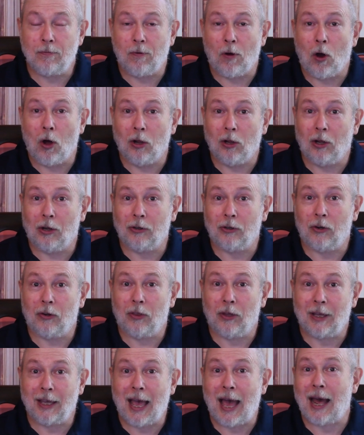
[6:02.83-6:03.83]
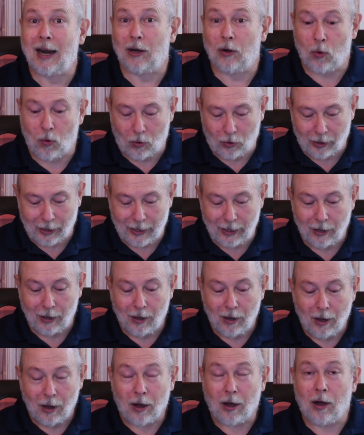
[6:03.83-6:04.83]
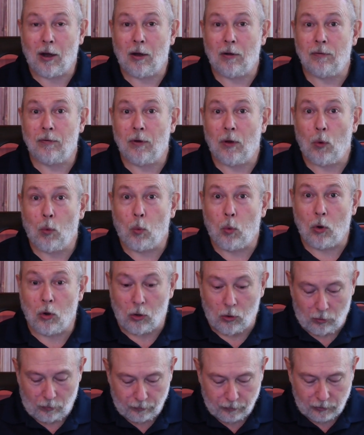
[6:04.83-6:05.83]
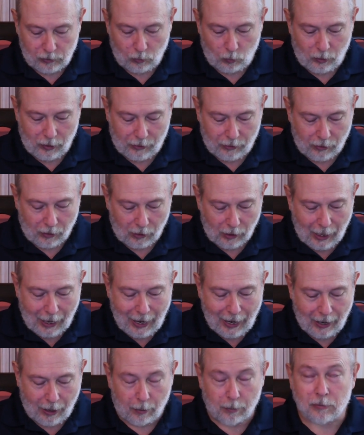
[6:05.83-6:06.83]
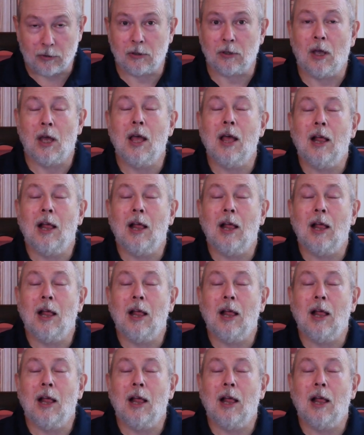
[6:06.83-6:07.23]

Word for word: fall under the category of wolves with the lambs.